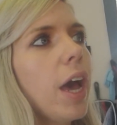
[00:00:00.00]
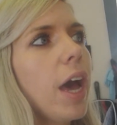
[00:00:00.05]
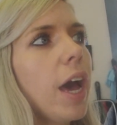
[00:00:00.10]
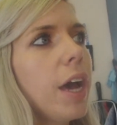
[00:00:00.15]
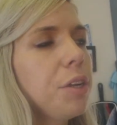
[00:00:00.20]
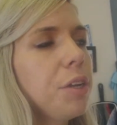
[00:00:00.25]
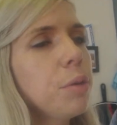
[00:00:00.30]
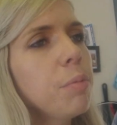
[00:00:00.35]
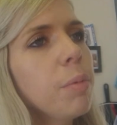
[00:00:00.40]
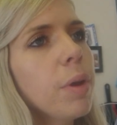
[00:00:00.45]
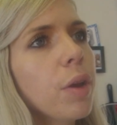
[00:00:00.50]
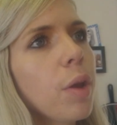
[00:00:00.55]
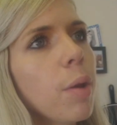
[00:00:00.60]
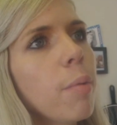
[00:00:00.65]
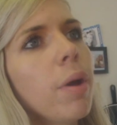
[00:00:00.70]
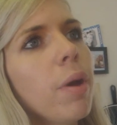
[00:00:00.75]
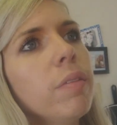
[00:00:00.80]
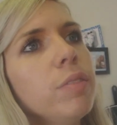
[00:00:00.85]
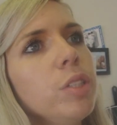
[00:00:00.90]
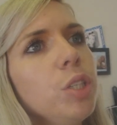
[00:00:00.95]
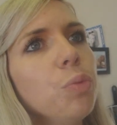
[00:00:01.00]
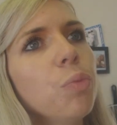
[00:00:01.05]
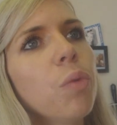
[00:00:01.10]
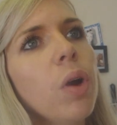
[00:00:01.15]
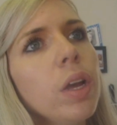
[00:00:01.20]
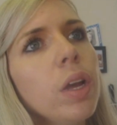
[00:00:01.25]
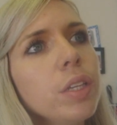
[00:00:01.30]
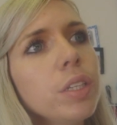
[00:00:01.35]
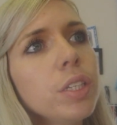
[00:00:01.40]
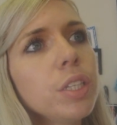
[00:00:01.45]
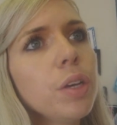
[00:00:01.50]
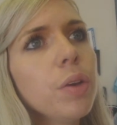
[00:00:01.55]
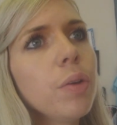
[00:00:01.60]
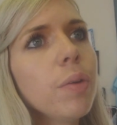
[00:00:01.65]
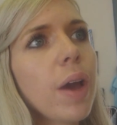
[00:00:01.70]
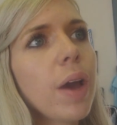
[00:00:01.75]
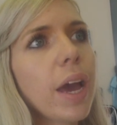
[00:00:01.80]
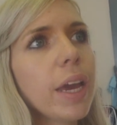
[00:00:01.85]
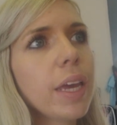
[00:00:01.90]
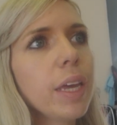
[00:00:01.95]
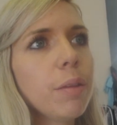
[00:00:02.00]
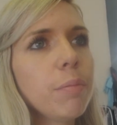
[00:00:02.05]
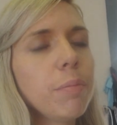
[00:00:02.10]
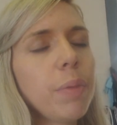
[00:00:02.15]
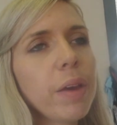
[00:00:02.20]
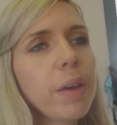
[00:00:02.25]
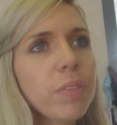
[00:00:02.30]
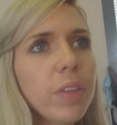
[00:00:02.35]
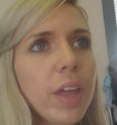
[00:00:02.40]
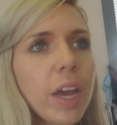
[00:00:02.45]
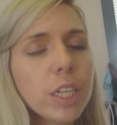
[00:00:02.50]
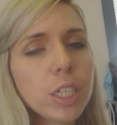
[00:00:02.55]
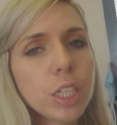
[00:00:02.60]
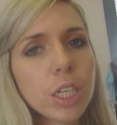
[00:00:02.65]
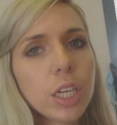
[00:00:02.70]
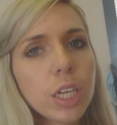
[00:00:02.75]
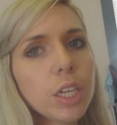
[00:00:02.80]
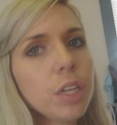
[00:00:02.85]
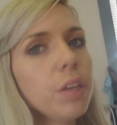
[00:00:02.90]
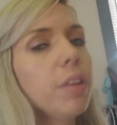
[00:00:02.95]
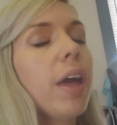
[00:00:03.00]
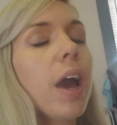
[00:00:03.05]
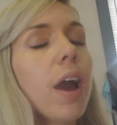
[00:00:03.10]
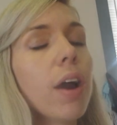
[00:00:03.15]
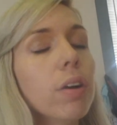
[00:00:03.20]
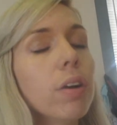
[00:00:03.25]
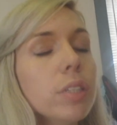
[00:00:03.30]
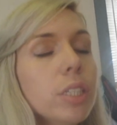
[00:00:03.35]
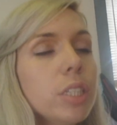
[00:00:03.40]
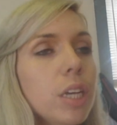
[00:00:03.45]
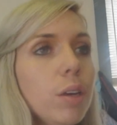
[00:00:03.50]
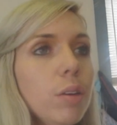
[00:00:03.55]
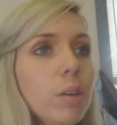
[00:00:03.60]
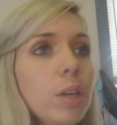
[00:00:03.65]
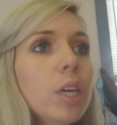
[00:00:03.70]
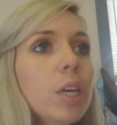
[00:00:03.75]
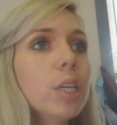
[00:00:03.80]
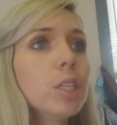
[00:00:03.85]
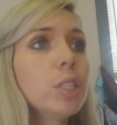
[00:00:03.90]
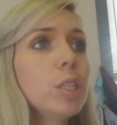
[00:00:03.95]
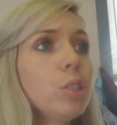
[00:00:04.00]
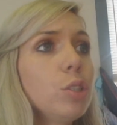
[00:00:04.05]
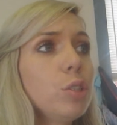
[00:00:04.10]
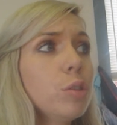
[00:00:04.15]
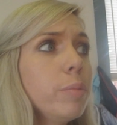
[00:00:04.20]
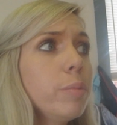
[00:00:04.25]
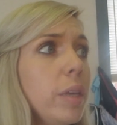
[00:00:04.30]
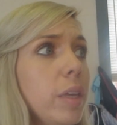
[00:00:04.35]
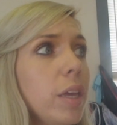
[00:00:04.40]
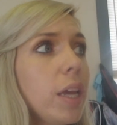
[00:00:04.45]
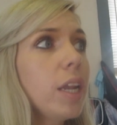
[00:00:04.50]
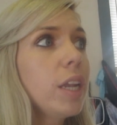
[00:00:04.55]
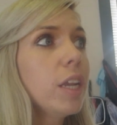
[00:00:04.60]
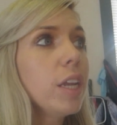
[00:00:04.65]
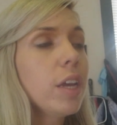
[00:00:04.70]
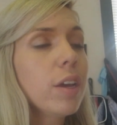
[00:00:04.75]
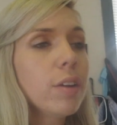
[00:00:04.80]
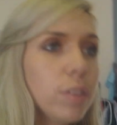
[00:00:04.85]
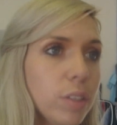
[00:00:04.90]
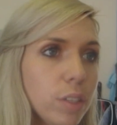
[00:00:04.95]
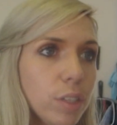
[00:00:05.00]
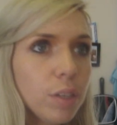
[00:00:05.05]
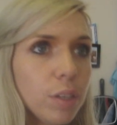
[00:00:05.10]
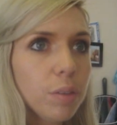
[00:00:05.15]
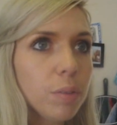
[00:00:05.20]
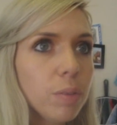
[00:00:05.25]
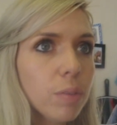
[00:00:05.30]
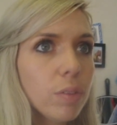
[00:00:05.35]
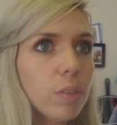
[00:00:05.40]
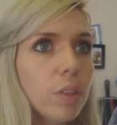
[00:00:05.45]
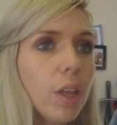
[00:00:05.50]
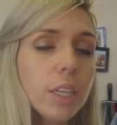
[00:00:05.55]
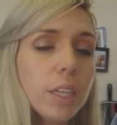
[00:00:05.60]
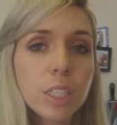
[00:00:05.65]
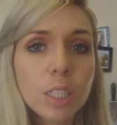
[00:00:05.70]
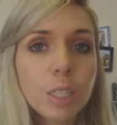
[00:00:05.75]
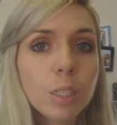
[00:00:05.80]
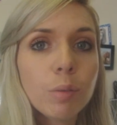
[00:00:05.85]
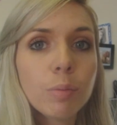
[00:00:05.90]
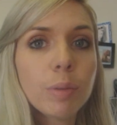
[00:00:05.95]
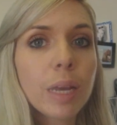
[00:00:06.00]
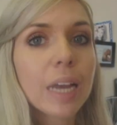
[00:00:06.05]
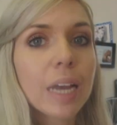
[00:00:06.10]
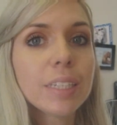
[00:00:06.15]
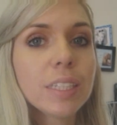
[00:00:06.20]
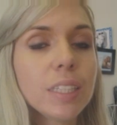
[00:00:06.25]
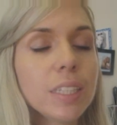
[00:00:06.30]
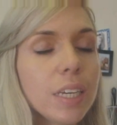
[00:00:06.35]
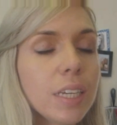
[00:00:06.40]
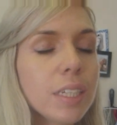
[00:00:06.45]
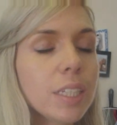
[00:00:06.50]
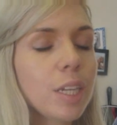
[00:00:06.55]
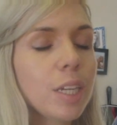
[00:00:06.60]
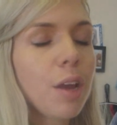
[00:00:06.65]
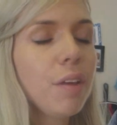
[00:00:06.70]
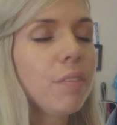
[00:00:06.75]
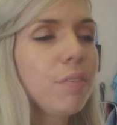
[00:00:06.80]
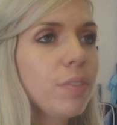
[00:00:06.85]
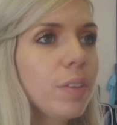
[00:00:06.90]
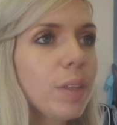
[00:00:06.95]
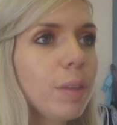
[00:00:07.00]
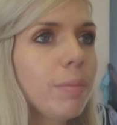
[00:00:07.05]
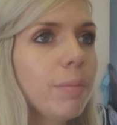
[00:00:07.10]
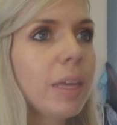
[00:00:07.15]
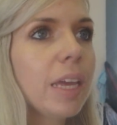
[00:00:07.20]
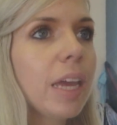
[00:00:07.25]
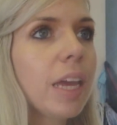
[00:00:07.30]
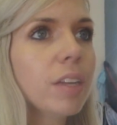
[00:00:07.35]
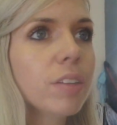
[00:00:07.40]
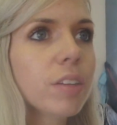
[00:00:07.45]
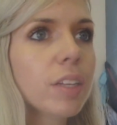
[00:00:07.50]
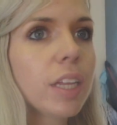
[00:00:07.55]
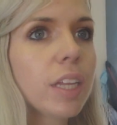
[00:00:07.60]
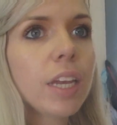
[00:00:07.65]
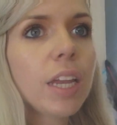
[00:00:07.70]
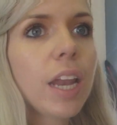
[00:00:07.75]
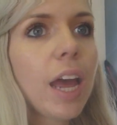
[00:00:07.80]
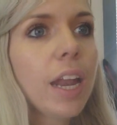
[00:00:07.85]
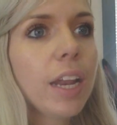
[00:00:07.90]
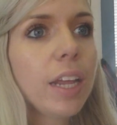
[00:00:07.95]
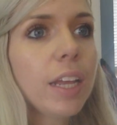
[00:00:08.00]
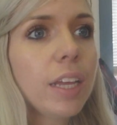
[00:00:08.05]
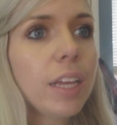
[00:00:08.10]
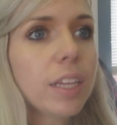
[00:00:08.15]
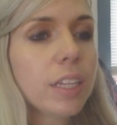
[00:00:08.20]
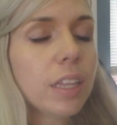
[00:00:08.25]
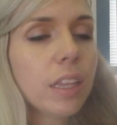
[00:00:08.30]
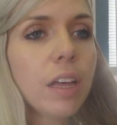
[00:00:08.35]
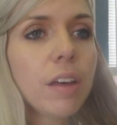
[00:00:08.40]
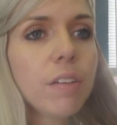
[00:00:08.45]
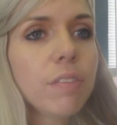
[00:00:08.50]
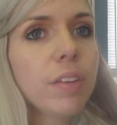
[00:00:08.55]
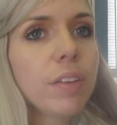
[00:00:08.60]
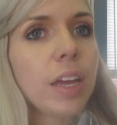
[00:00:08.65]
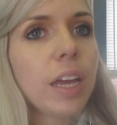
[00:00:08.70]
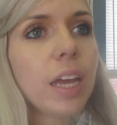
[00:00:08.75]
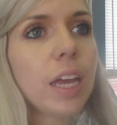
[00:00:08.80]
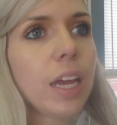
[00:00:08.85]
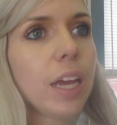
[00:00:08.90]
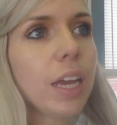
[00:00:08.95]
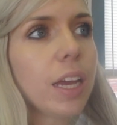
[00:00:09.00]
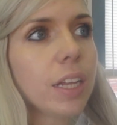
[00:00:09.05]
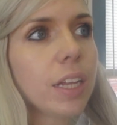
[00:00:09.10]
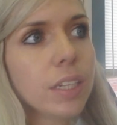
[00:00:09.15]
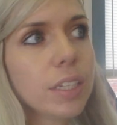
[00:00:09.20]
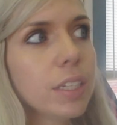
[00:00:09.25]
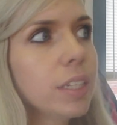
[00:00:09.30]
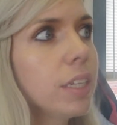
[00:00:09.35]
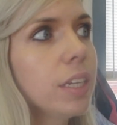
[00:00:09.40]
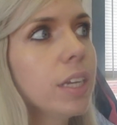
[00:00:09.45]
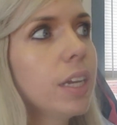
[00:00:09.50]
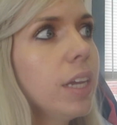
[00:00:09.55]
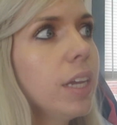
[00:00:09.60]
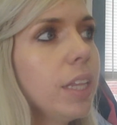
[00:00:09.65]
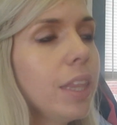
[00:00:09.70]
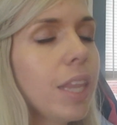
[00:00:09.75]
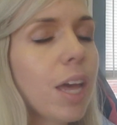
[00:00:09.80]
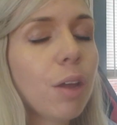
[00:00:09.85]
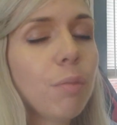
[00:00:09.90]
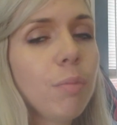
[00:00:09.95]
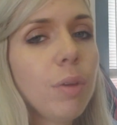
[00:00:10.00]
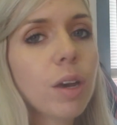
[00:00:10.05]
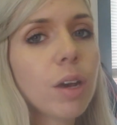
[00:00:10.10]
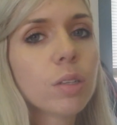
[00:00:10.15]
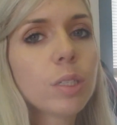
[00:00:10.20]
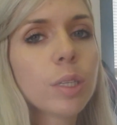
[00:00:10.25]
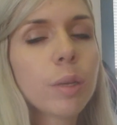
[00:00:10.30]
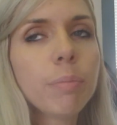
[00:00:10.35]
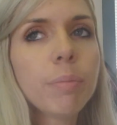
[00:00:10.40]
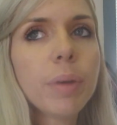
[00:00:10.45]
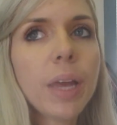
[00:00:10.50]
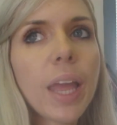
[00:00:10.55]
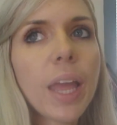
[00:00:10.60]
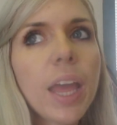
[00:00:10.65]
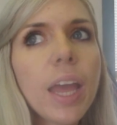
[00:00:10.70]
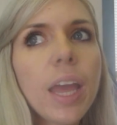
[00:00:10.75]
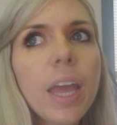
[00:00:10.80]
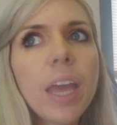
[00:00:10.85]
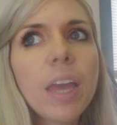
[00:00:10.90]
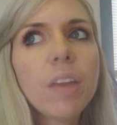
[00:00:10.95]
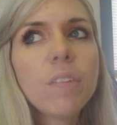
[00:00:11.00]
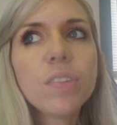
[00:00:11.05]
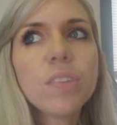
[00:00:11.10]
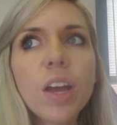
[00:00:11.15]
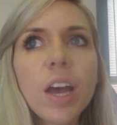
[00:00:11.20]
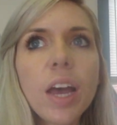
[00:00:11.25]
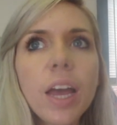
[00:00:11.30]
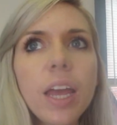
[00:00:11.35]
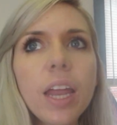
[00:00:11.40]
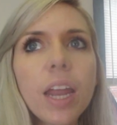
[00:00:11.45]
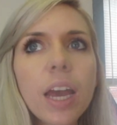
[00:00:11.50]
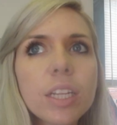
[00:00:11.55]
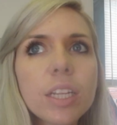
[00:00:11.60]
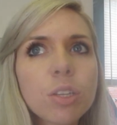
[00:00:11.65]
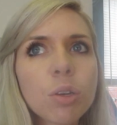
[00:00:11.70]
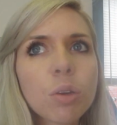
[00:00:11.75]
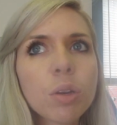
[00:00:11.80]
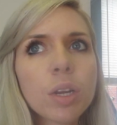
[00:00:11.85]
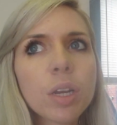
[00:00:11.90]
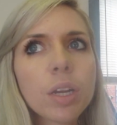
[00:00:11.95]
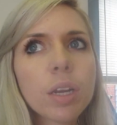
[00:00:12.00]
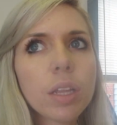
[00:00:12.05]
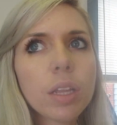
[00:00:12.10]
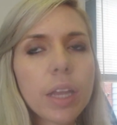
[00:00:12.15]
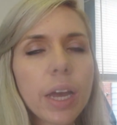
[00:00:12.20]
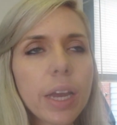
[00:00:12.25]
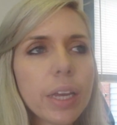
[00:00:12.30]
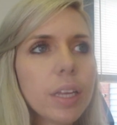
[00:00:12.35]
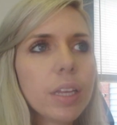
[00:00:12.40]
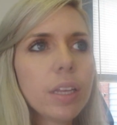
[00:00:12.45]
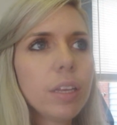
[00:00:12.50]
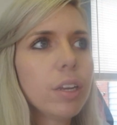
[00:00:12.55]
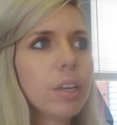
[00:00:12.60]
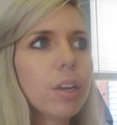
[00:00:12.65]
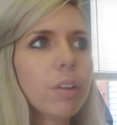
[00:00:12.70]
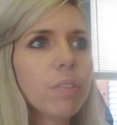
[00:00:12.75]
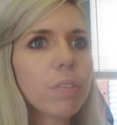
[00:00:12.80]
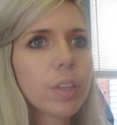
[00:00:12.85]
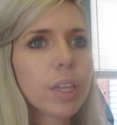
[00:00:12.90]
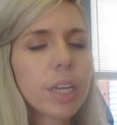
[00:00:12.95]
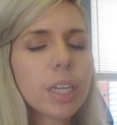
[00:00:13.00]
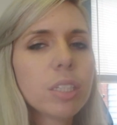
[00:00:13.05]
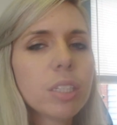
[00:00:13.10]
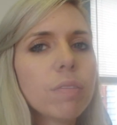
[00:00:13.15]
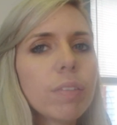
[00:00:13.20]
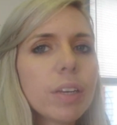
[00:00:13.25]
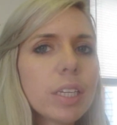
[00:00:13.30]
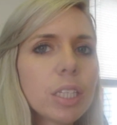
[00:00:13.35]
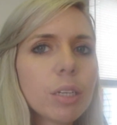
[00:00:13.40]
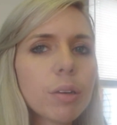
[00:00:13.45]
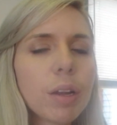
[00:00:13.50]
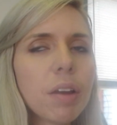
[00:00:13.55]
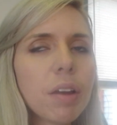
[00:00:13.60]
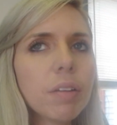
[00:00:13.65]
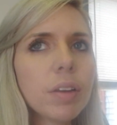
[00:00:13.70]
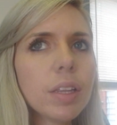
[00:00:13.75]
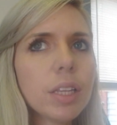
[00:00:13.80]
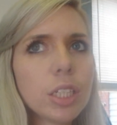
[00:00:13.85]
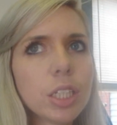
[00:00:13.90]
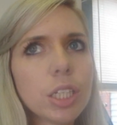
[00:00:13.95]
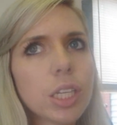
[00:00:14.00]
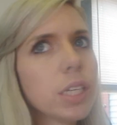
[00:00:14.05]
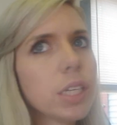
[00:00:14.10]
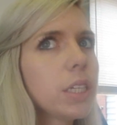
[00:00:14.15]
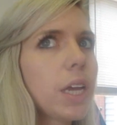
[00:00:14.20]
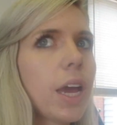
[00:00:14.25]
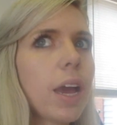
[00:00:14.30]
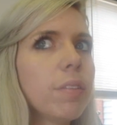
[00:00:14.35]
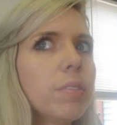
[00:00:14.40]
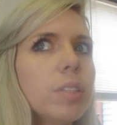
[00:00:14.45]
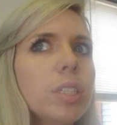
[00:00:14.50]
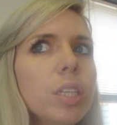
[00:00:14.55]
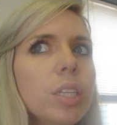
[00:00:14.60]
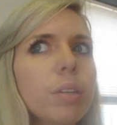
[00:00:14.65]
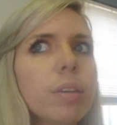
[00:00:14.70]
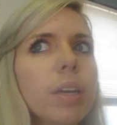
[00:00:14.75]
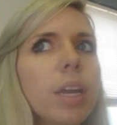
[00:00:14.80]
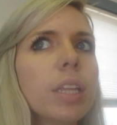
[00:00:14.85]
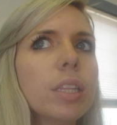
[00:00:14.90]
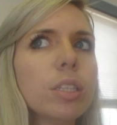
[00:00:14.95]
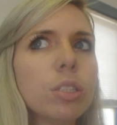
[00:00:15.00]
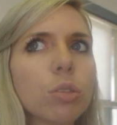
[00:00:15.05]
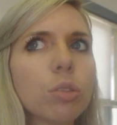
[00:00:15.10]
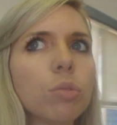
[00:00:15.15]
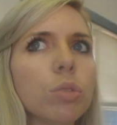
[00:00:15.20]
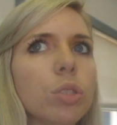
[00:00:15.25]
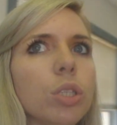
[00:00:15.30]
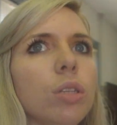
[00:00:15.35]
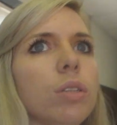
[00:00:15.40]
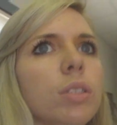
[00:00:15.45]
I told my grandma if she wants to, I can pay for that and she can do that also. So she'll be getting to go to do lots of gymnastics and hopefully be getting really good at it and love it, and that would be awesome. But if not, I told her, like, you know, if Claire's fussy or whatever, then she doesn't have to do it at the school too.